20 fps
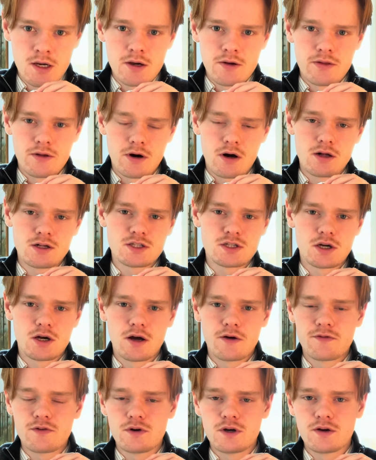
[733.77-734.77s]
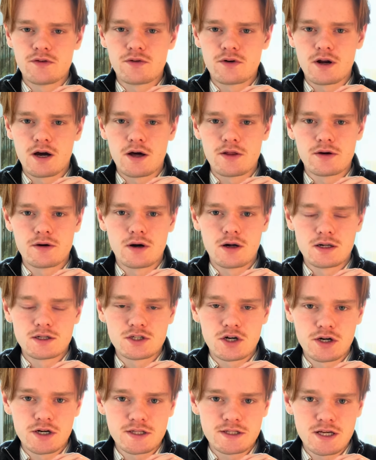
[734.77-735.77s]
There are also a few different other
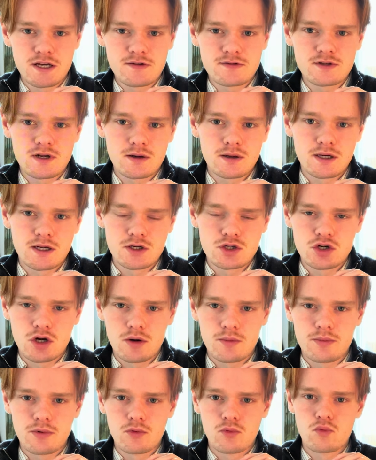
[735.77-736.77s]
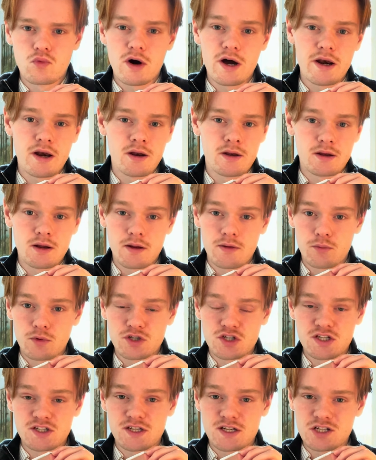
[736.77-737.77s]
alternatives, and I'm going to drop one, which
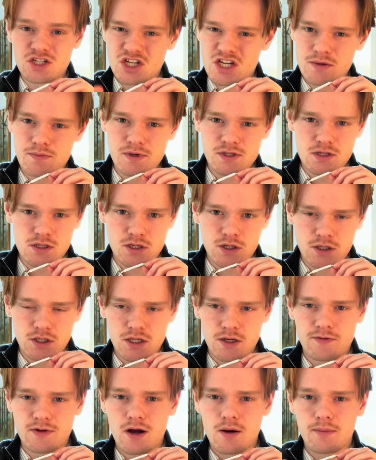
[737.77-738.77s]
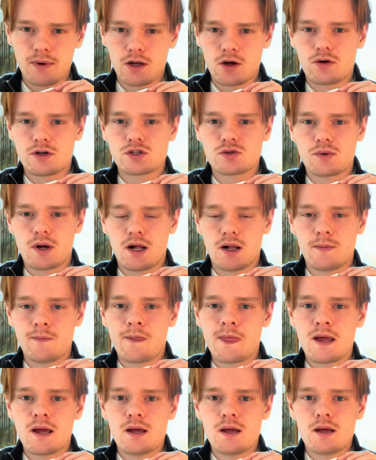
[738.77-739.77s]
is the cheapest alternative, down below as well.
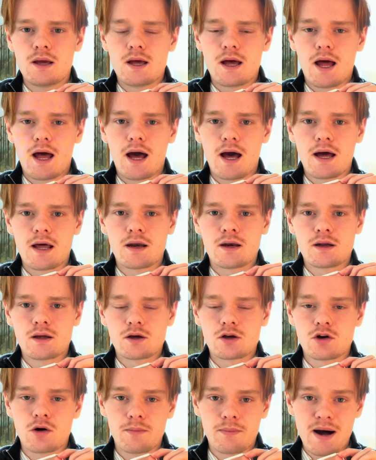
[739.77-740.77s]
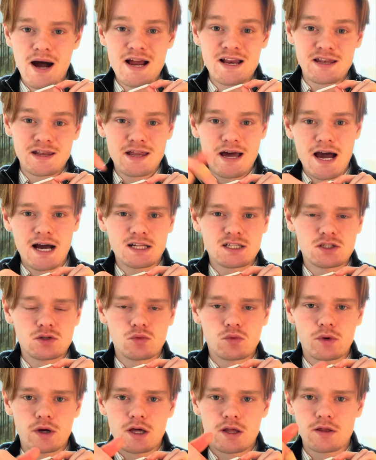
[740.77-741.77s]
And combine that
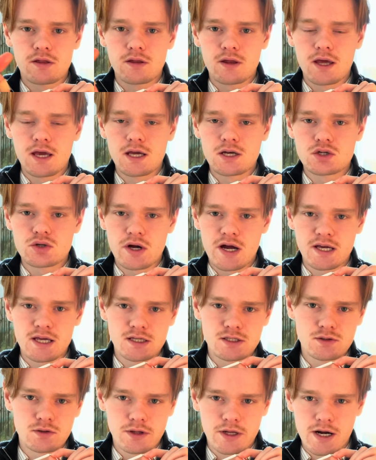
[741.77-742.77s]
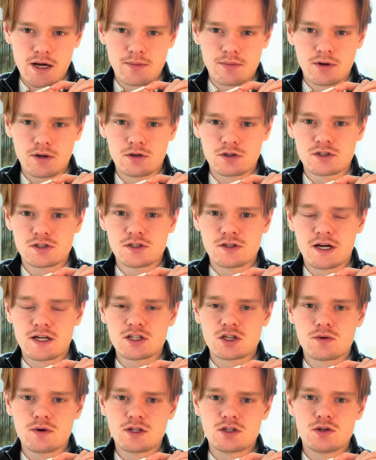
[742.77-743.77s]
with a tracking tool that I built, that's
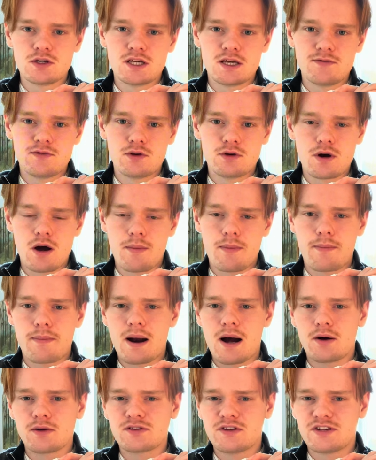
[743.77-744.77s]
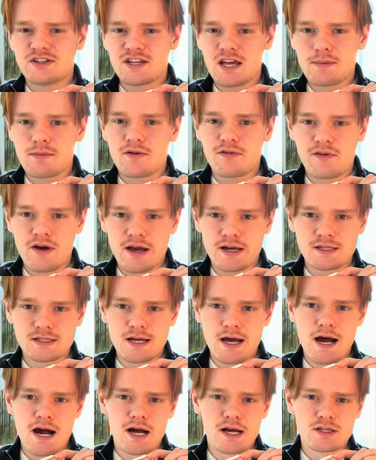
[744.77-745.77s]
going to give you about the same effect
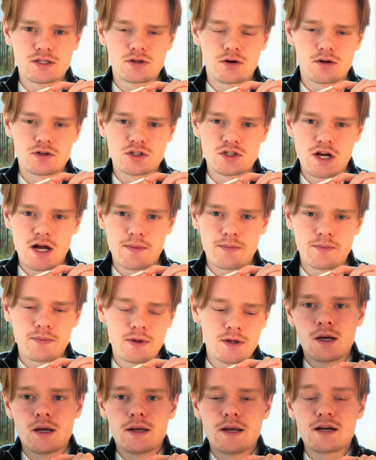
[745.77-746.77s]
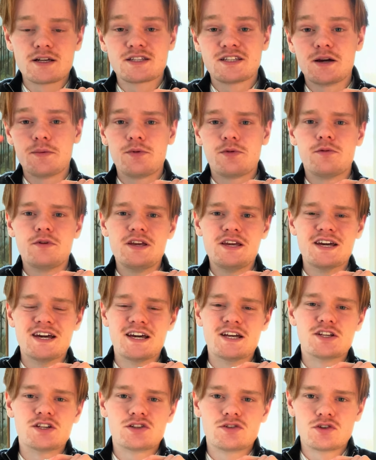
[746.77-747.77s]
as OddsJam. Now, step 3
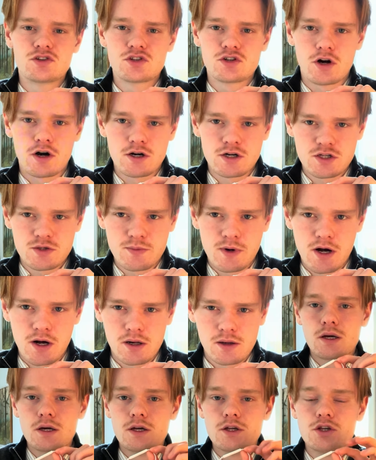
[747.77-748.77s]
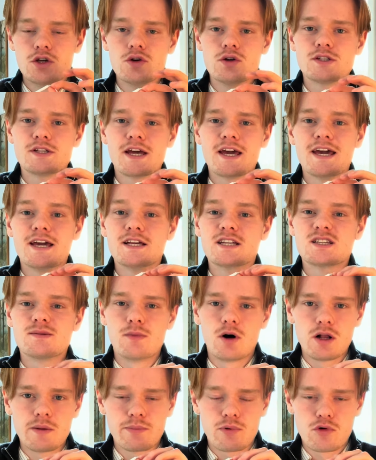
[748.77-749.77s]
is to start small. Use a
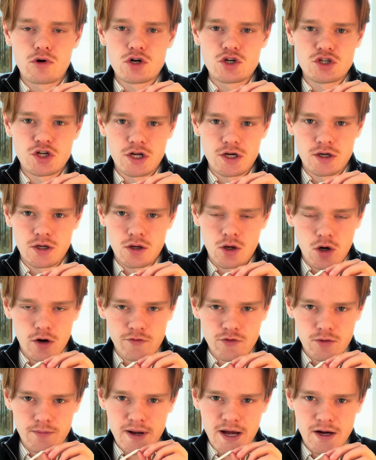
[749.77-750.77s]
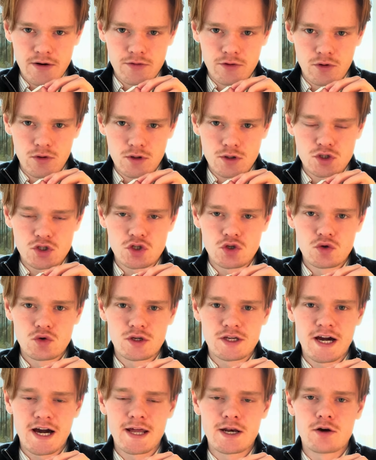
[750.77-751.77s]
small portion of your bankroll to
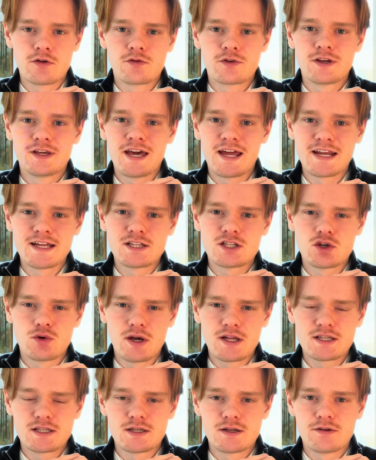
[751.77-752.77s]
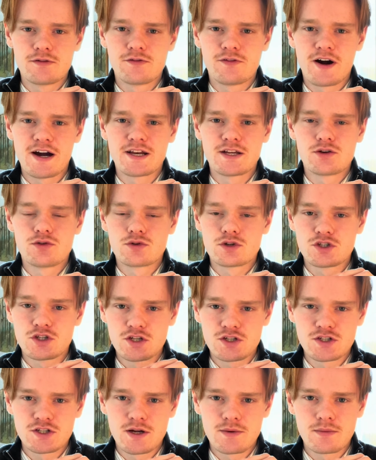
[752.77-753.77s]
kind of get into it, find your
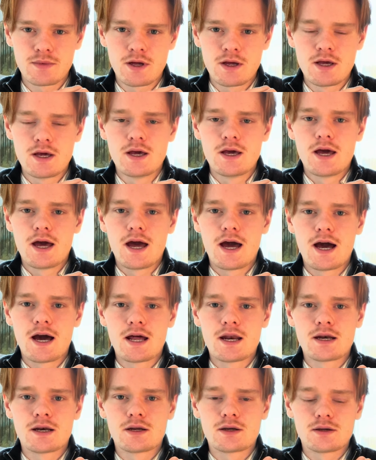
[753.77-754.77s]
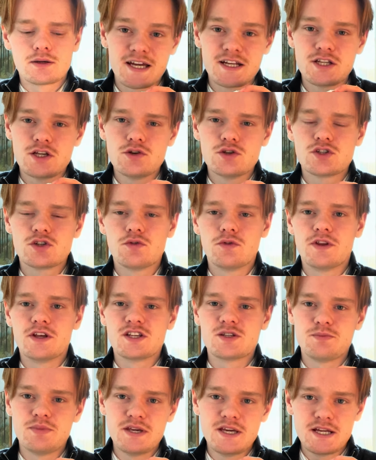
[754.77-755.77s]
system, and get used to the
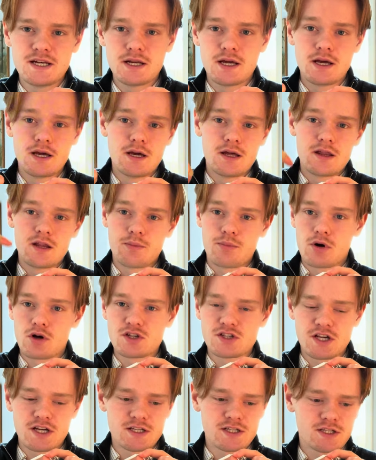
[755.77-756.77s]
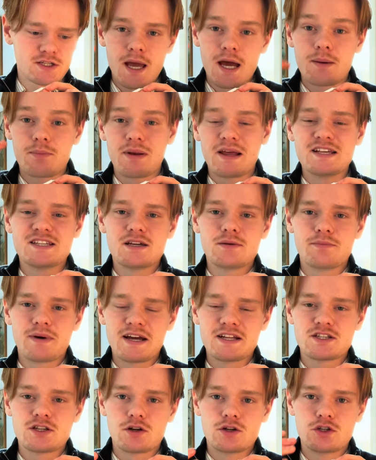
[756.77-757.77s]
speed, the process, and placing
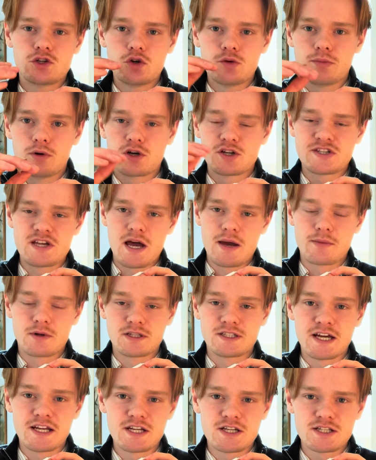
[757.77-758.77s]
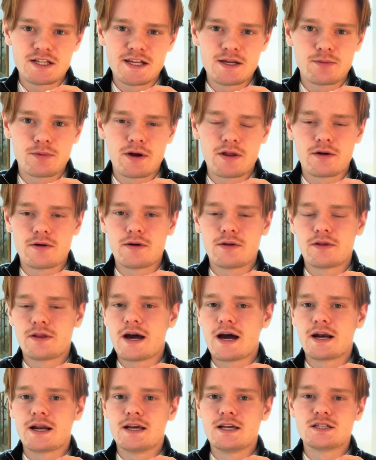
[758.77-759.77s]
bets on 2 books simultaneously, whether
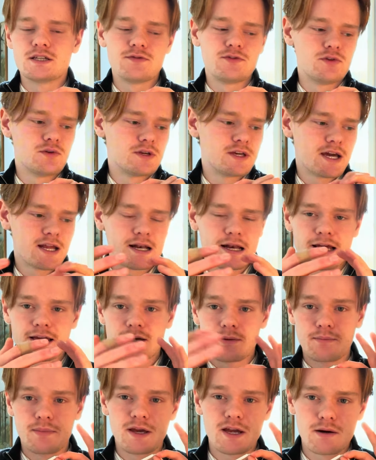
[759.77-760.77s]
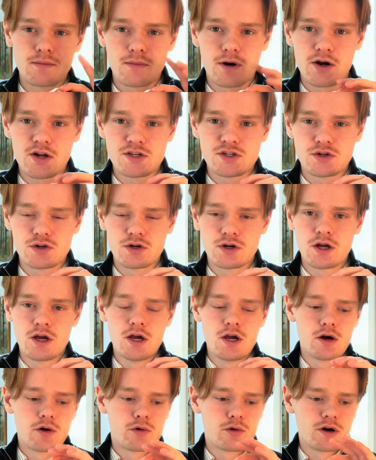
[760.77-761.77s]
that is if you get like a bigger monitor
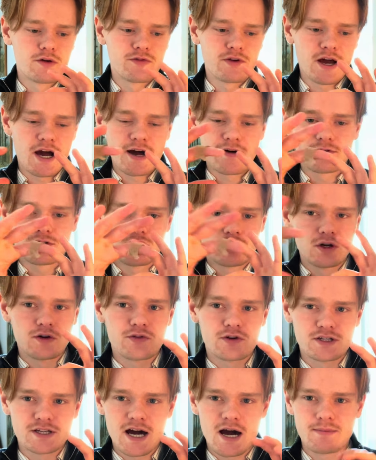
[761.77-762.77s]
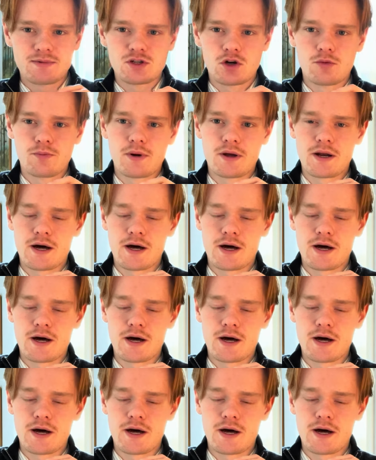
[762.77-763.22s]
or if you have 2 different tabs open.